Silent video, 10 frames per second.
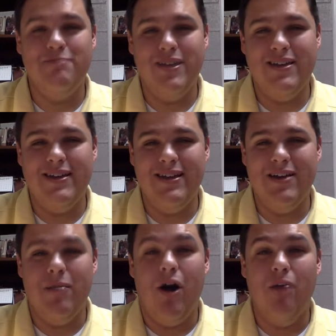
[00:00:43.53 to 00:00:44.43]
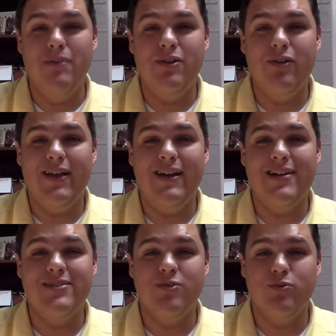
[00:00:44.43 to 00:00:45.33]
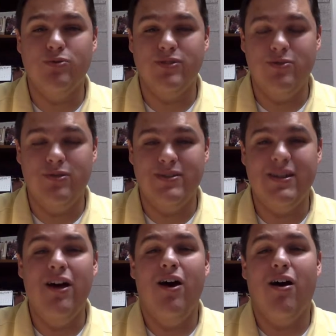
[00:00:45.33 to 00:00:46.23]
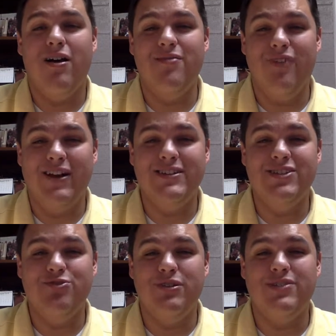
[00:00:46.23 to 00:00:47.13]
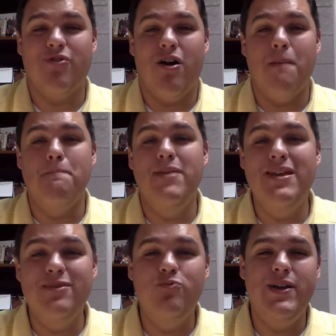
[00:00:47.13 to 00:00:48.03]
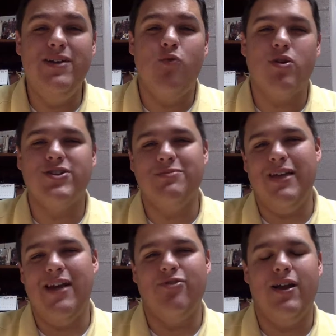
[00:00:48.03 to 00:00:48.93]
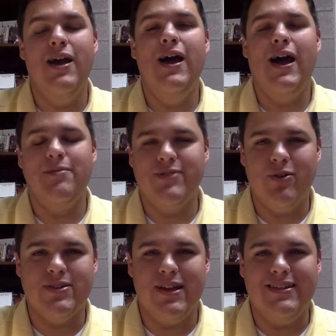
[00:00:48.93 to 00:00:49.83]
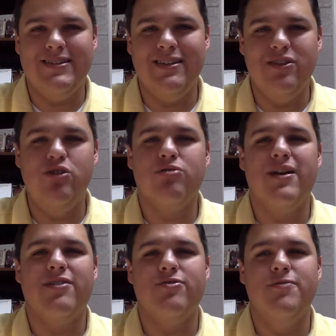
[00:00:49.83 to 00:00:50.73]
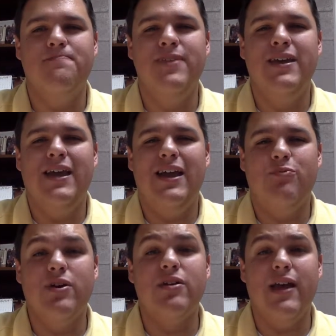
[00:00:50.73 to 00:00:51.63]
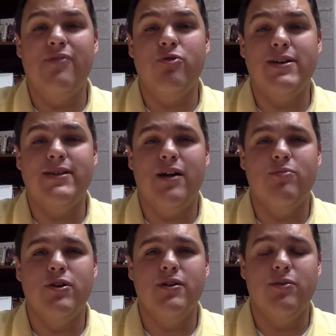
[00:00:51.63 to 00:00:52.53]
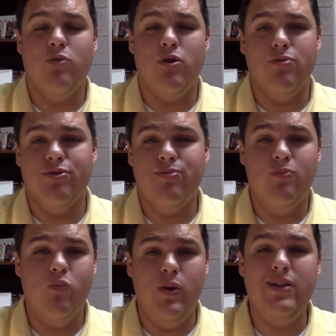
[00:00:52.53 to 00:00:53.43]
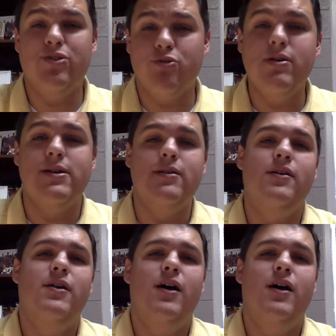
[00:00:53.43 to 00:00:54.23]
p.m. All middle and high school students are invited to join us for our midweek worship gathering. I am so excited. It's in the youth rec room, and we're going to have a great time. We're on week three